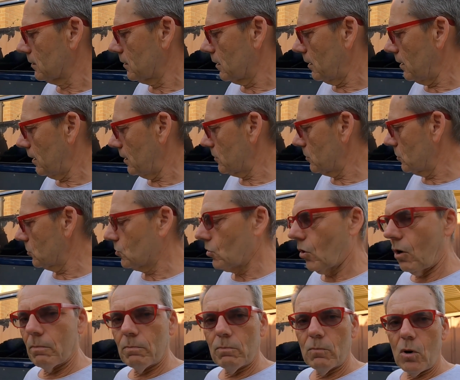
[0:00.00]
So that's a
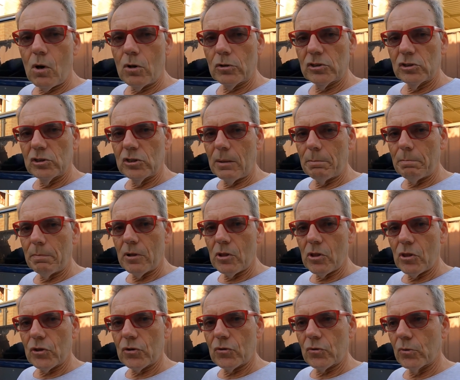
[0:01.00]
top mod number
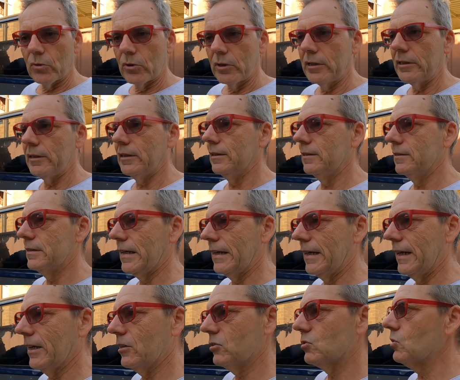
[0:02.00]
3, is
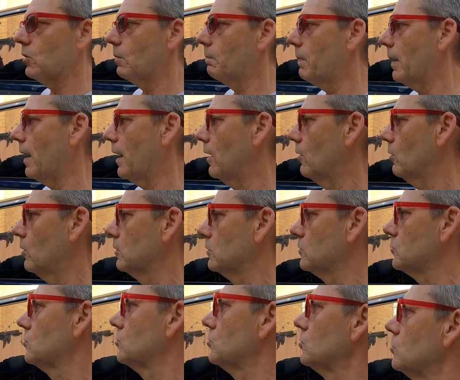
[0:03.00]
that extra power
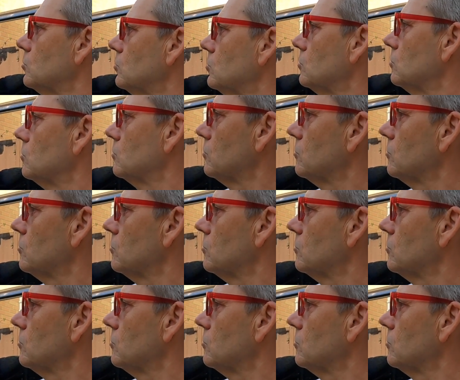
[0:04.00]
to